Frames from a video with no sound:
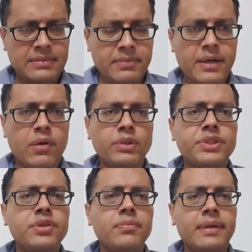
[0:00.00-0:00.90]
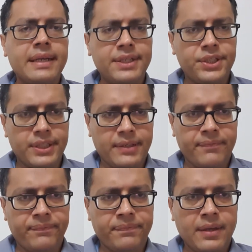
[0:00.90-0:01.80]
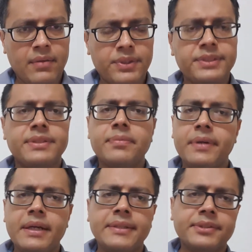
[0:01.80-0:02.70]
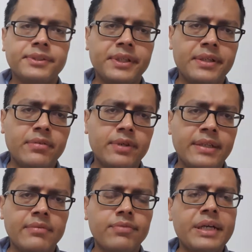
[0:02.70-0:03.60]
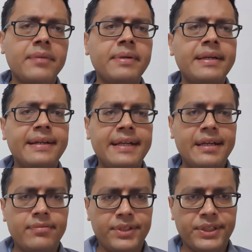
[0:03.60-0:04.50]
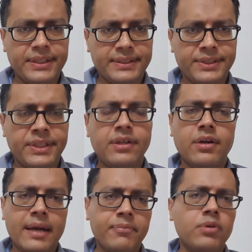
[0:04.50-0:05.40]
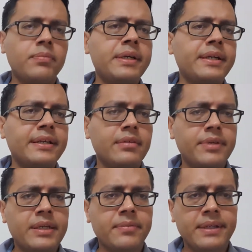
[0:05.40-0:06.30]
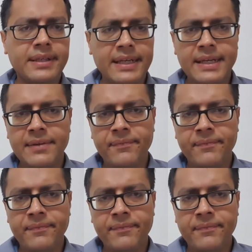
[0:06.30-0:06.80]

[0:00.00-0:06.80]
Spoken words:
But osteomalacia, which is typically associated with vitamin D deficiency or abnormality in the vitamin D